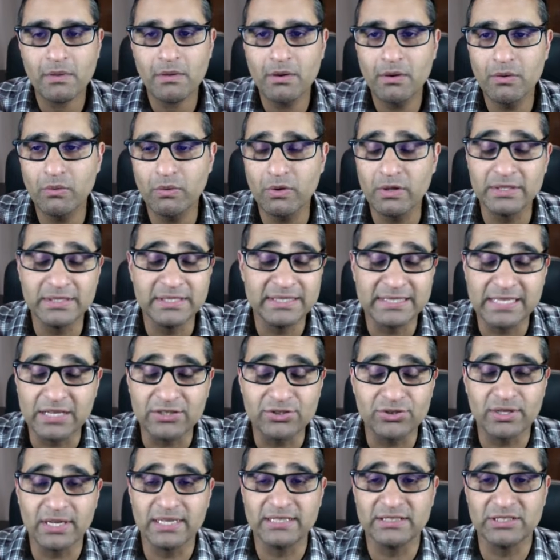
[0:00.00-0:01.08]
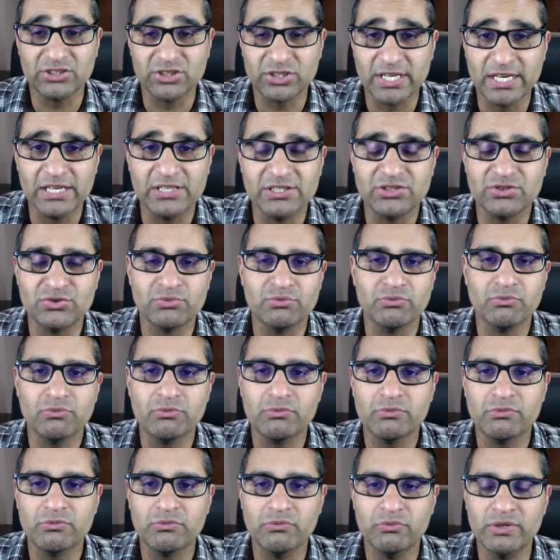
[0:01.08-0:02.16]
Well, a decentralized exchange is
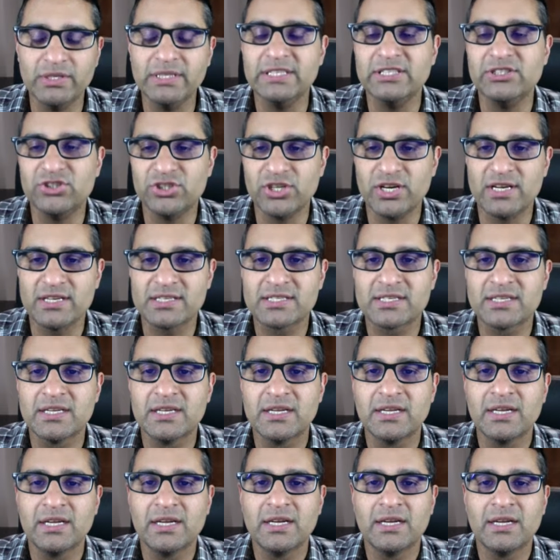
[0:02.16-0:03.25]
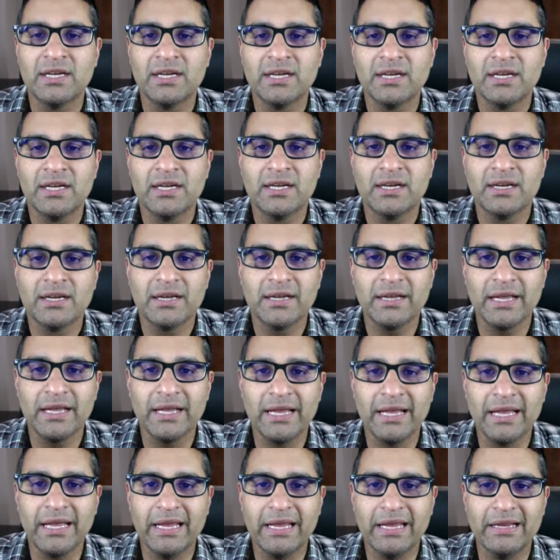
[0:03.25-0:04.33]
really just
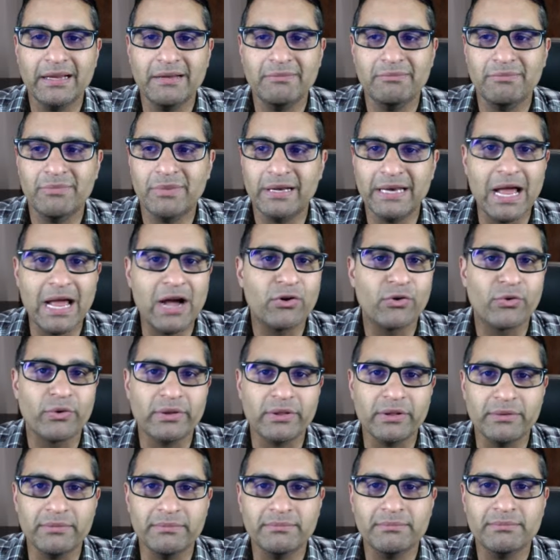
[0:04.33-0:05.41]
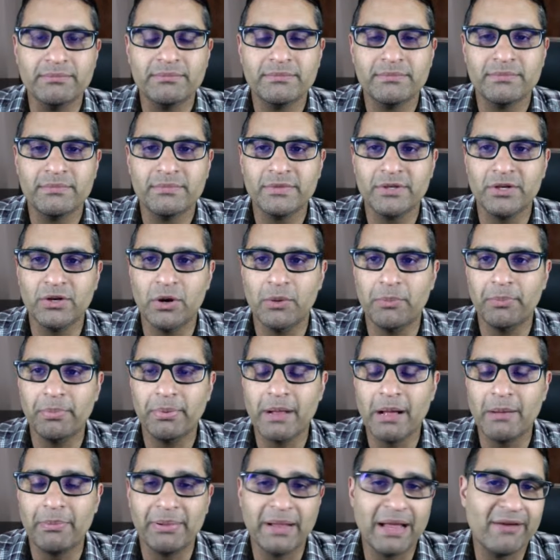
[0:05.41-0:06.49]
an algorithm,
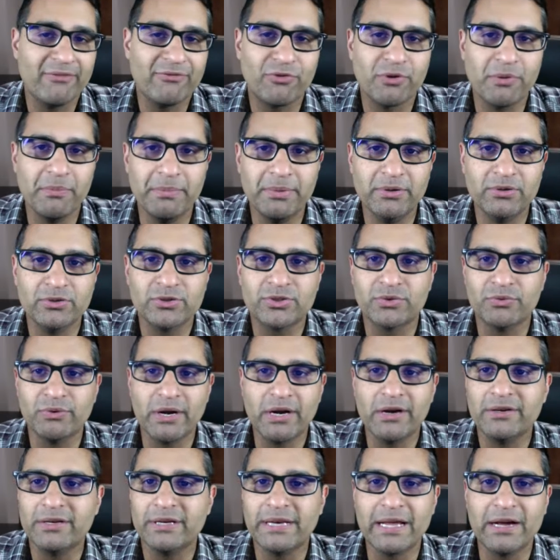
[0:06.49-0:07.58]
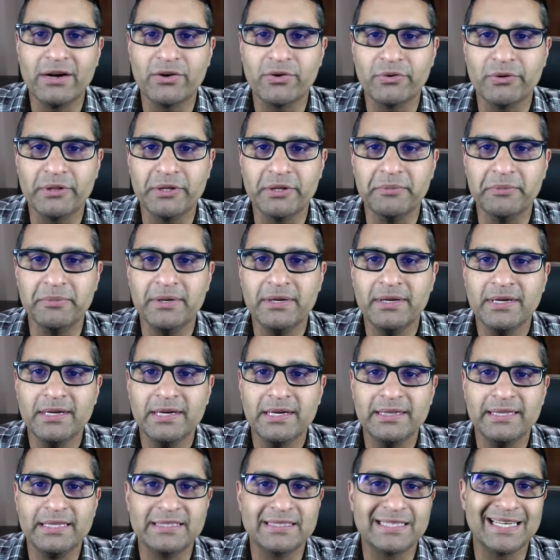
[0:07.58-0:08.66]
a platform built around an algorithm
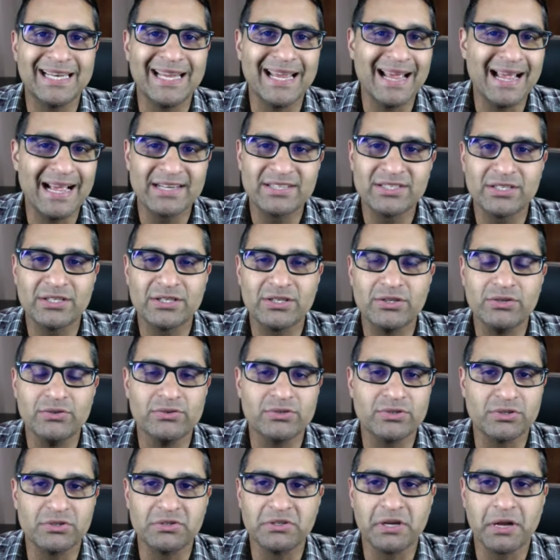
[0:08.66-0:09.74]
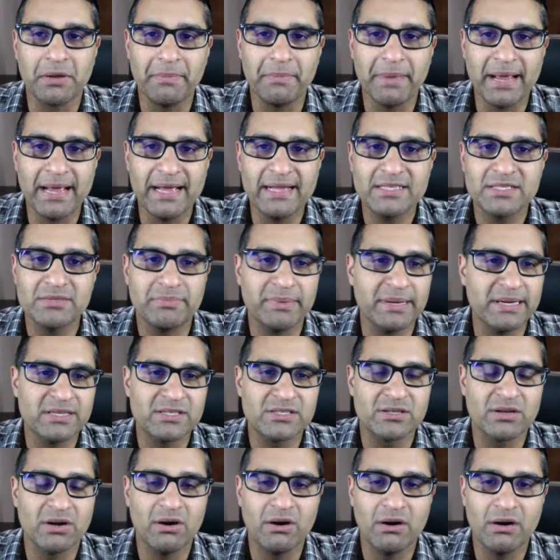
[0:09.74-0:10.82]
that's going to execute certain commands based
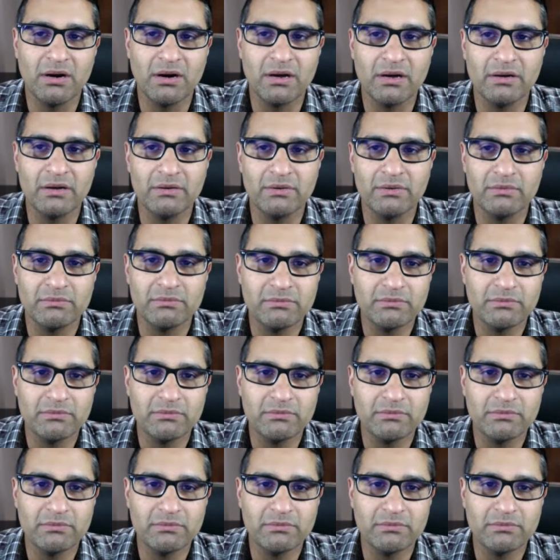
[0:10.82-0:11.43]
on